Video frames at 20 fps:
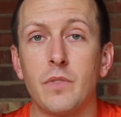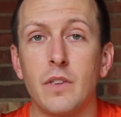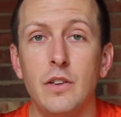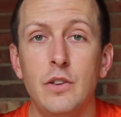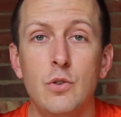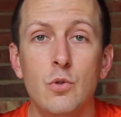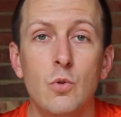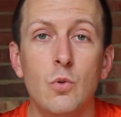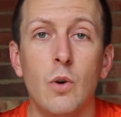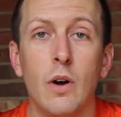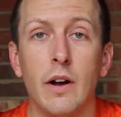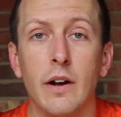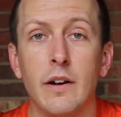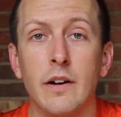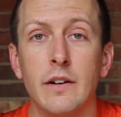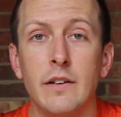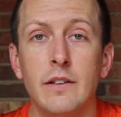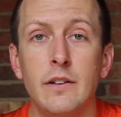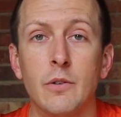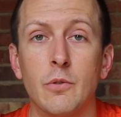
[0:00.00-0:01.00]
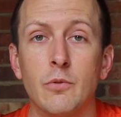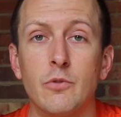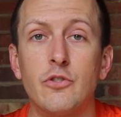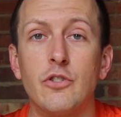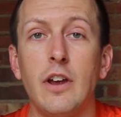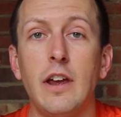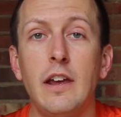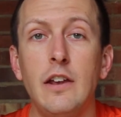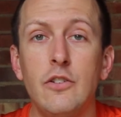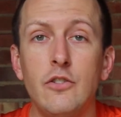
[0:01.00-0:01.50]
you
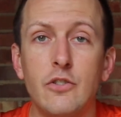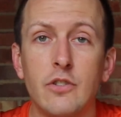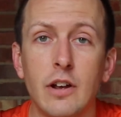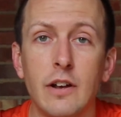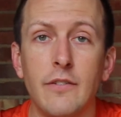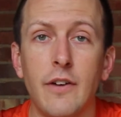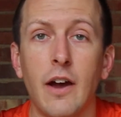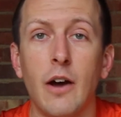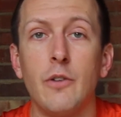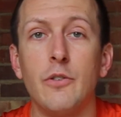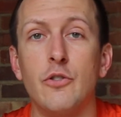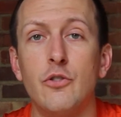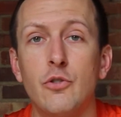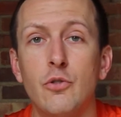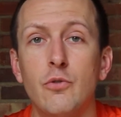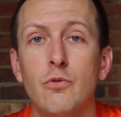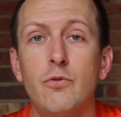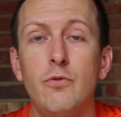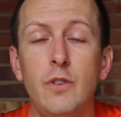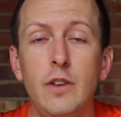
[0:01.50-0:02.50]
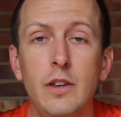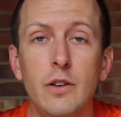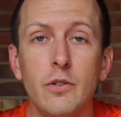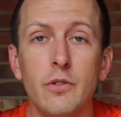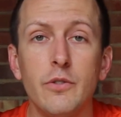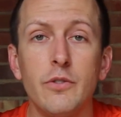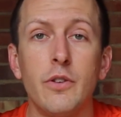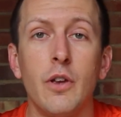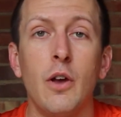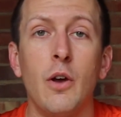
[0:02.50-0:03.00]
change kind of how the shoe
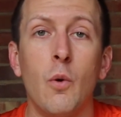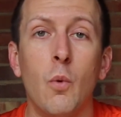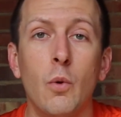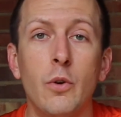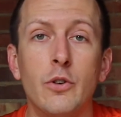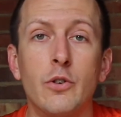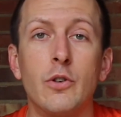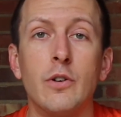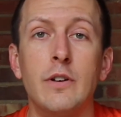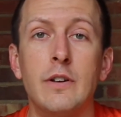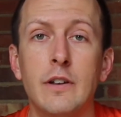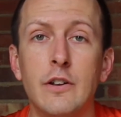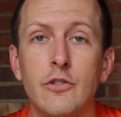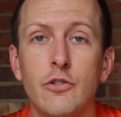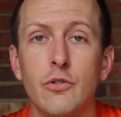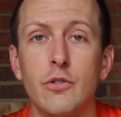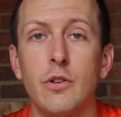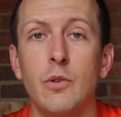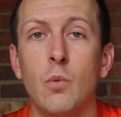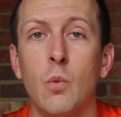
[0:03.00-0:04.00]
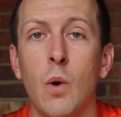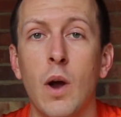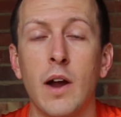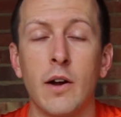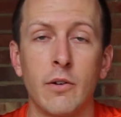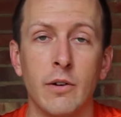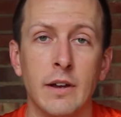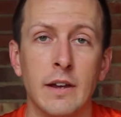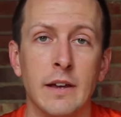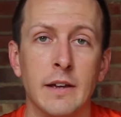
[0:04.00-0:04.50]
feels when you're initially
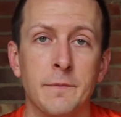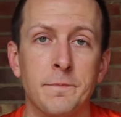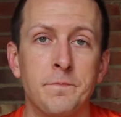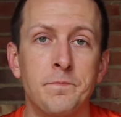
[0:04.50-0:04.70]
wearing it,